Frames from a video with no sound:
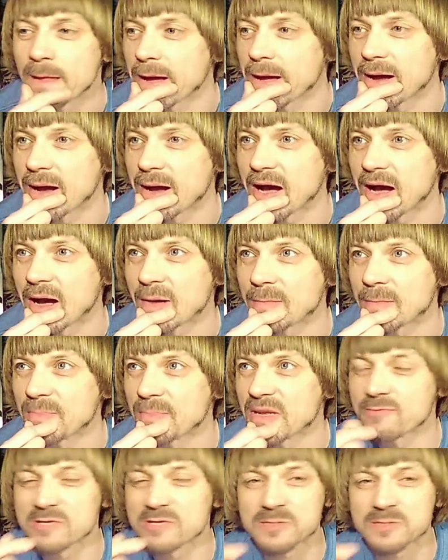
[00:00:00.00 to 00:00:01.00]
Uh,
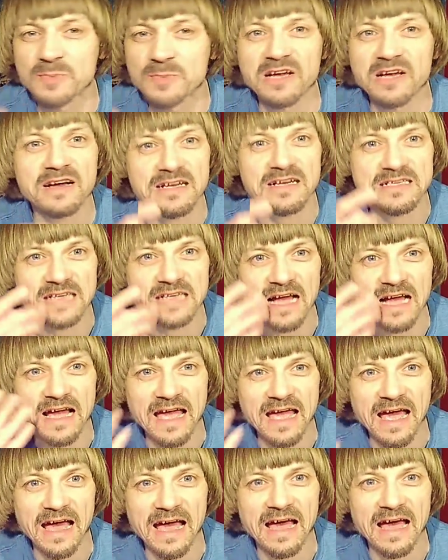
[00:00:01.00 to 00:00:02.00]
but it was because
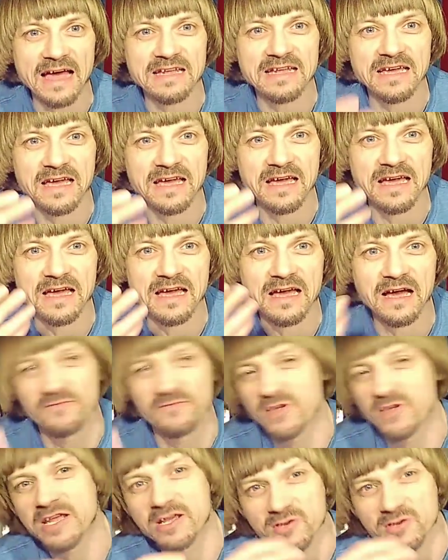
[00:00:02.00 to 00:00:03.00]
I had a,
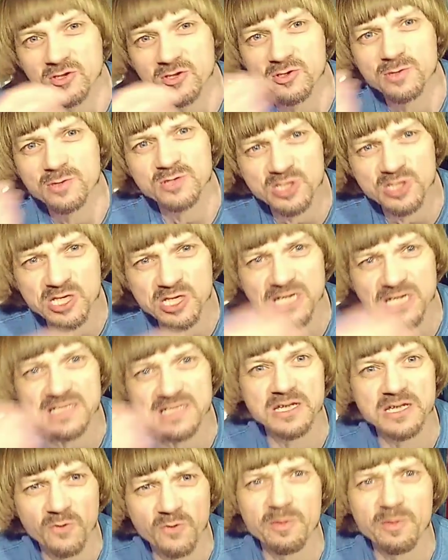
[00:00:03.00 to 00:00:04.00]
a video. YouTube was
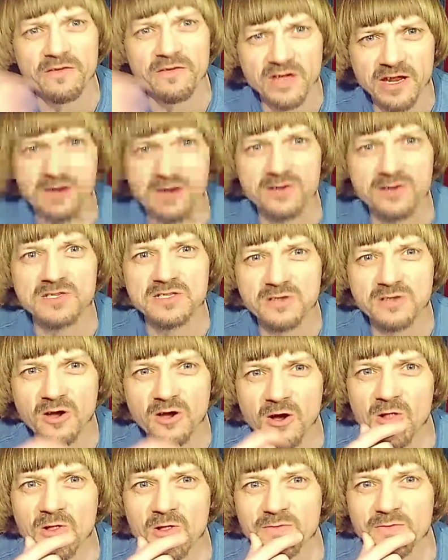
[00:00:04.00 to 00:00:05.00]
suggesting one of my videos
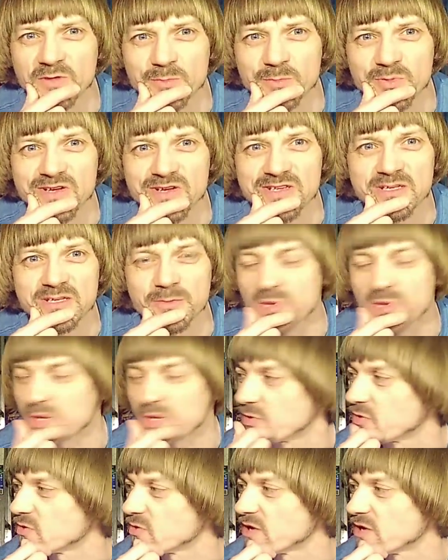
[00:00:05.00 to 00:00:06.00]
all over the place to
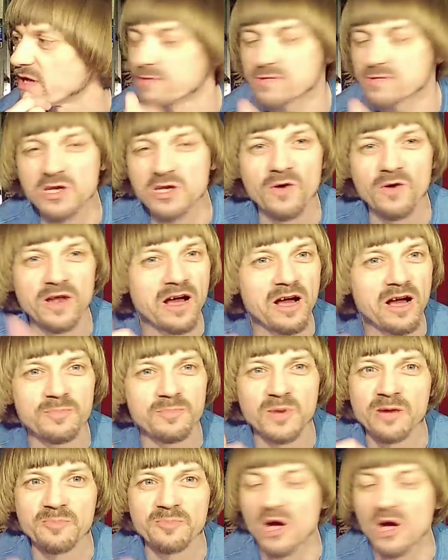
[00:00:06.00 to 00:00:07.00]
people, and it was going
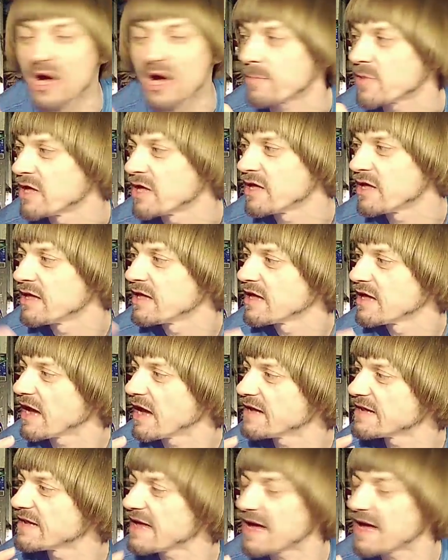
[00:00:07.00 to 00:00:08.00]
up, up, up.
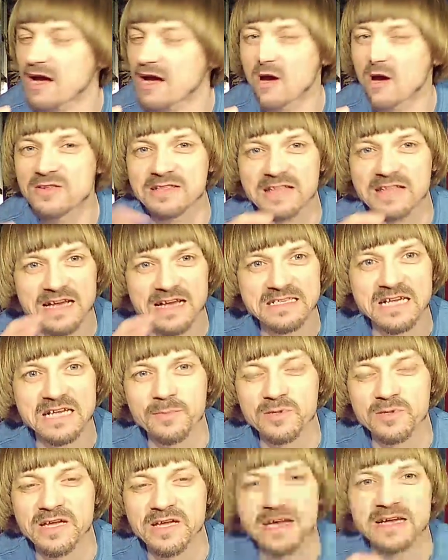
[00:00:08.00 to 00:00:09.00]
And now, in the last
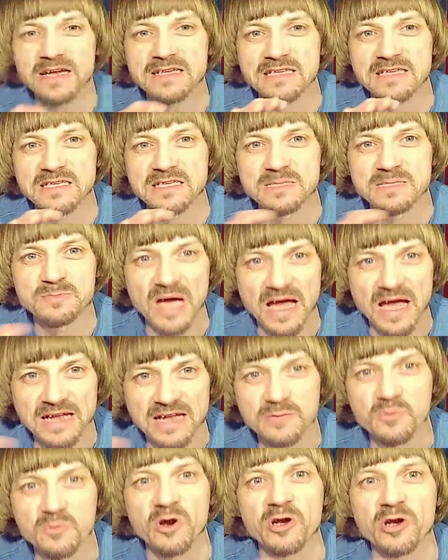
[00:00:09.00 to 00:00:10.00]
couple days, it's back
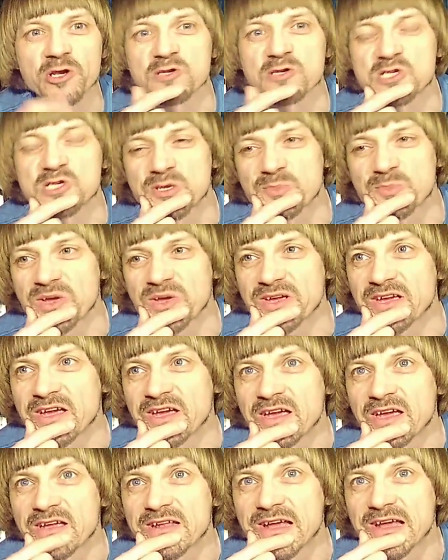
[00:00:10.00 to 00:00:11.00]
to where it used to be.
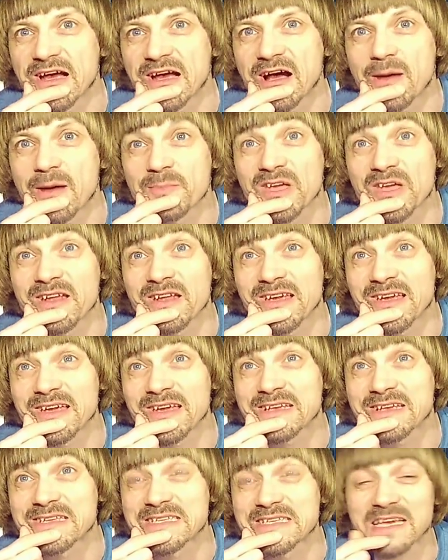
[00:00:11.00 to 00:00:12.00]
Now I'm
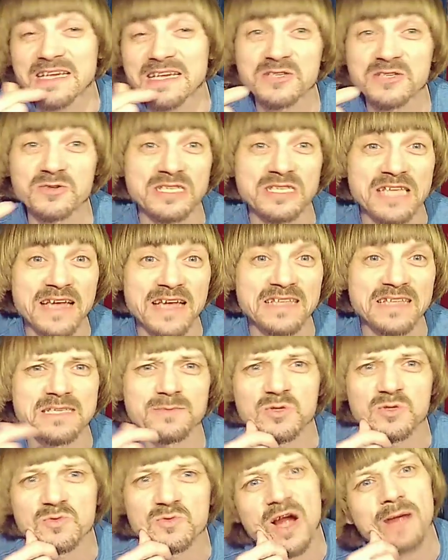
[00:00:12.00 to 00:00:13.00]
getting six or ten
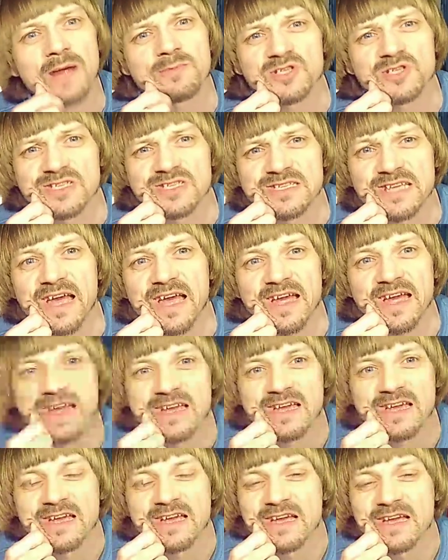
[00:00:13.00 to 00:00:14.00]
subscribers a
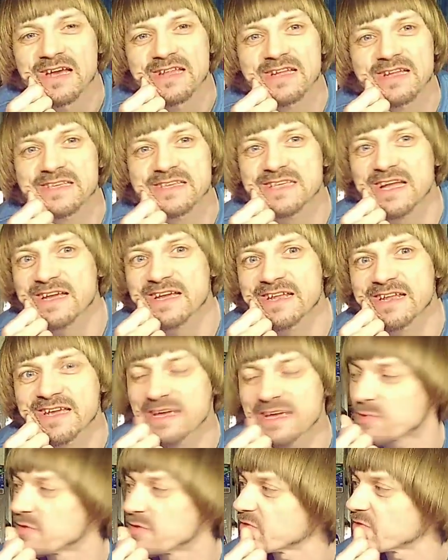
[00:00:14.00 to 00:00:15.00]
day, and that's not going
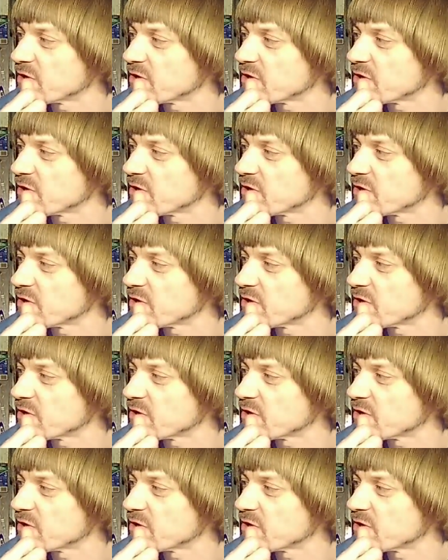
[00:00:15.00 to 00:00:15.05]
to get me